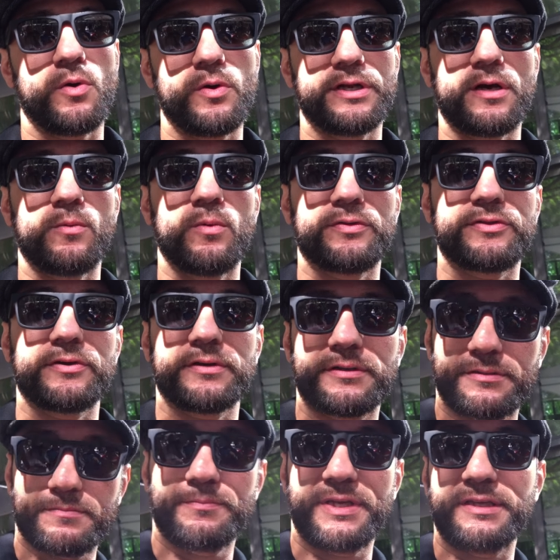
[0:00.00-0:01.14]
going on what they're
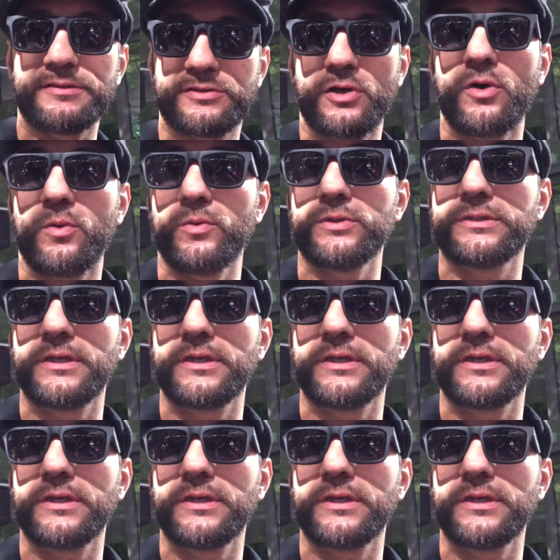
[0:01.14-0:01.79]
being told.